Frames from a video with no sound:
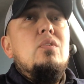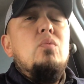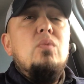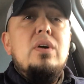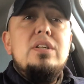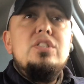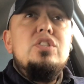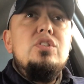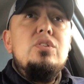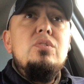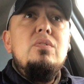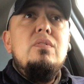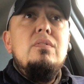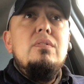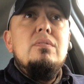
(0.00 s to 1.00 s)
once
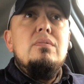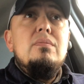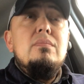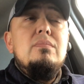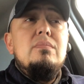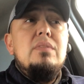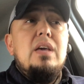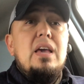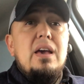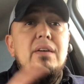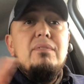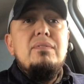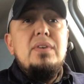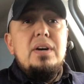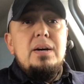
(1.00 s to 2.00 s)
you
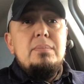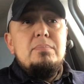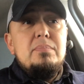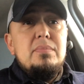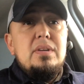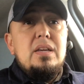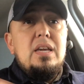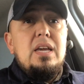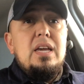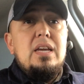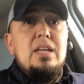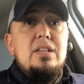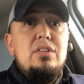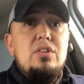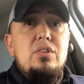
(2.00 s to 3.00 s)
F up
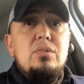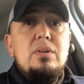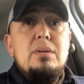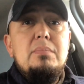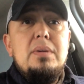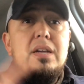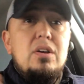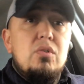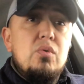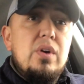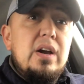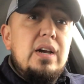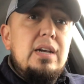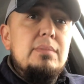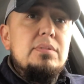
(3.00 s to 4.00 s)
and you commit
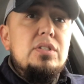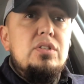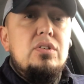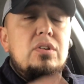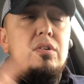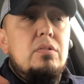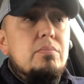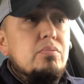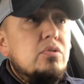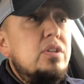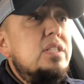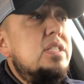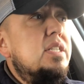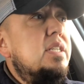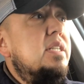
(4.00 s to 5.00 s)
crimes and you go to
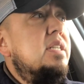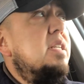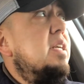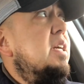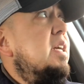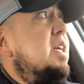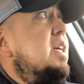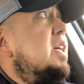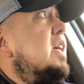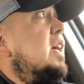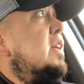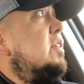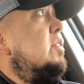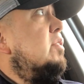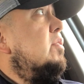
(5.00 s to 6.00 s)
prison
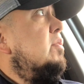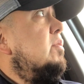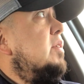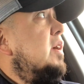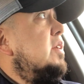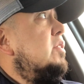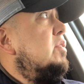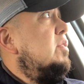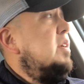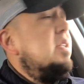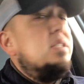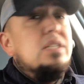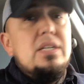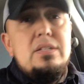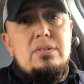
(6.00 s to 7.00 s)
and you
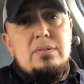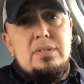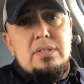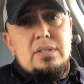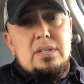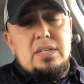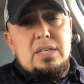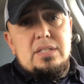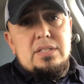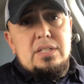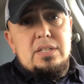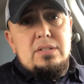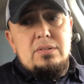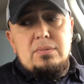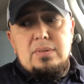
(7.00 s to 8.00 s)

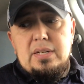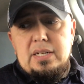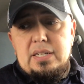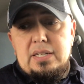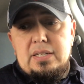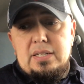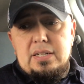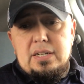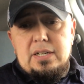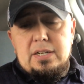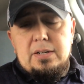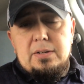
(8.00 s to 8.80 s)
continually